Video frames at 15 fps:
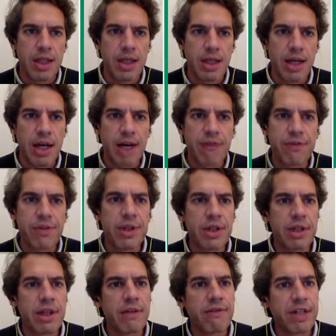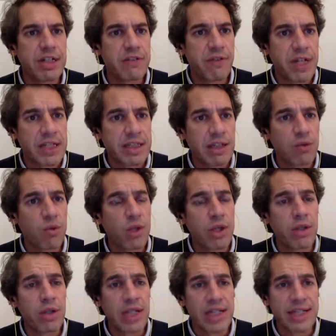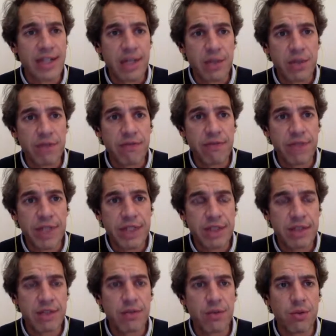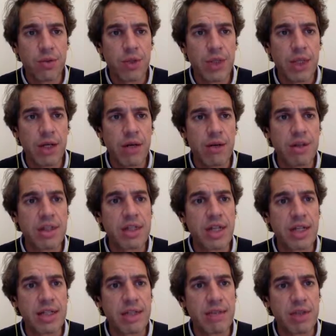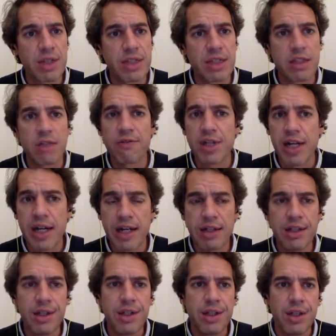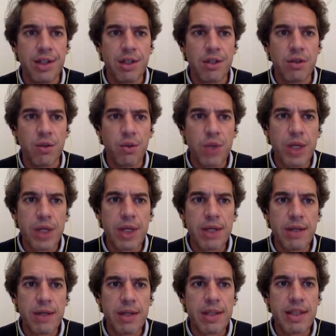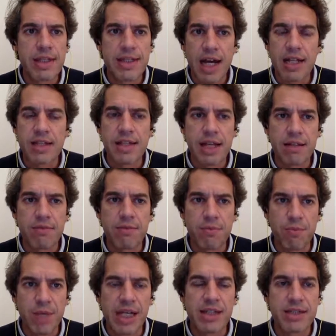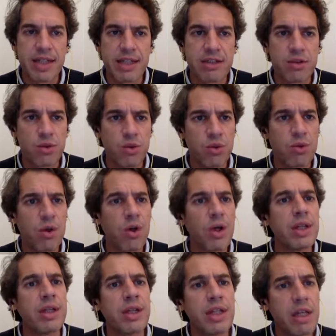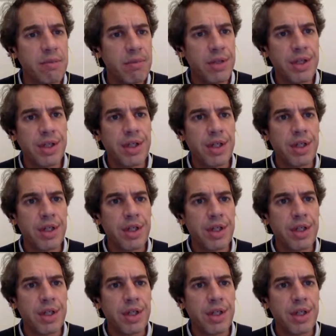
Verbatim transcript: Uh, after the first phase that we call a scouting phase, we research about the state of the art. We decide that makes sense to go in deep